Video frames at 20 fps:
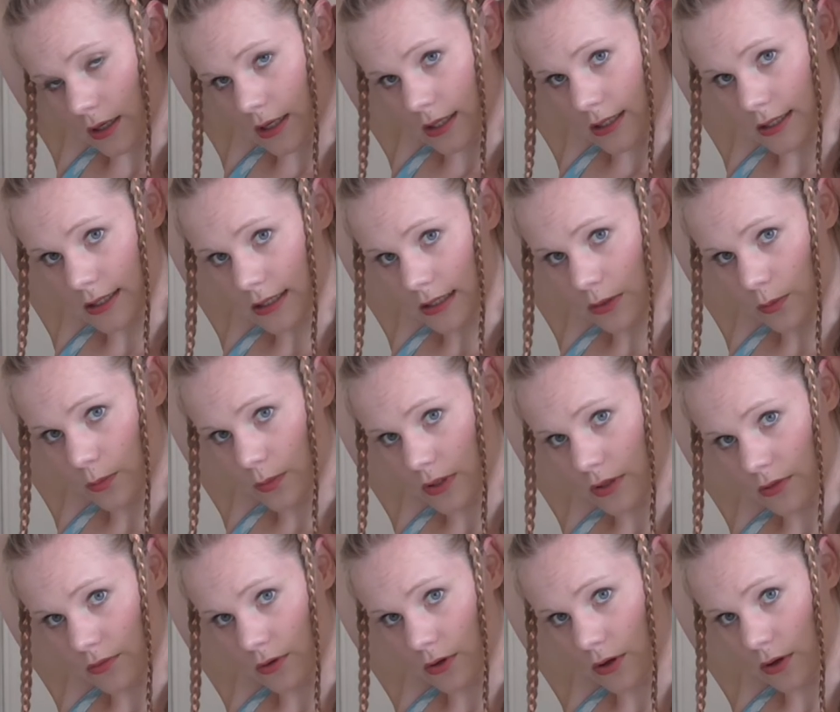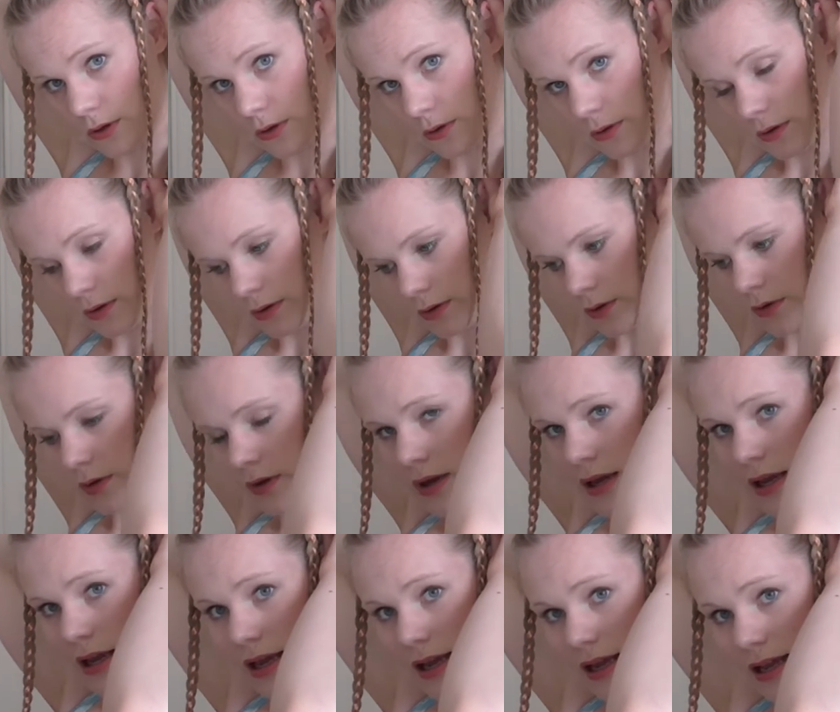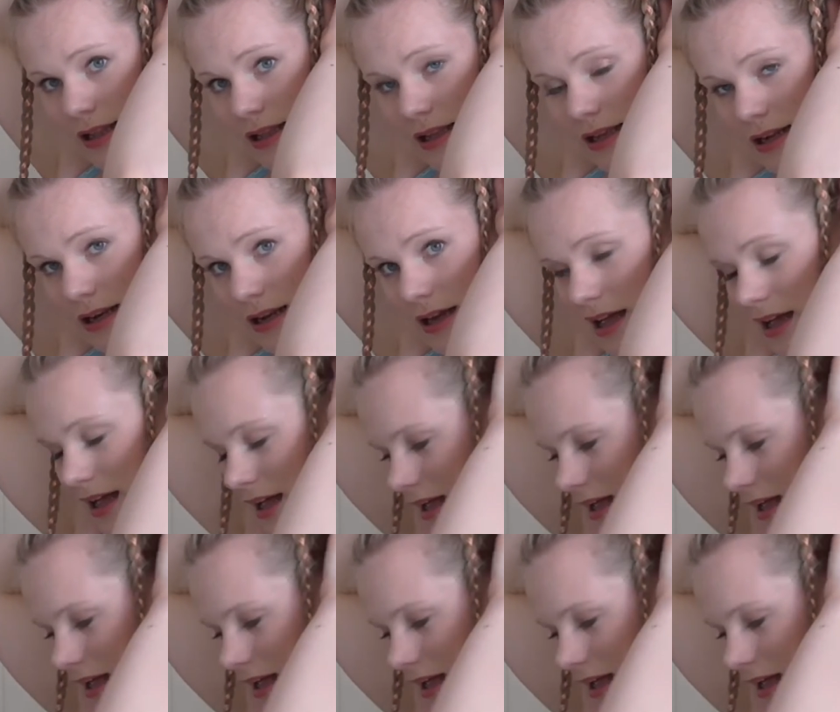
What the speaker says: Going to loop it through and then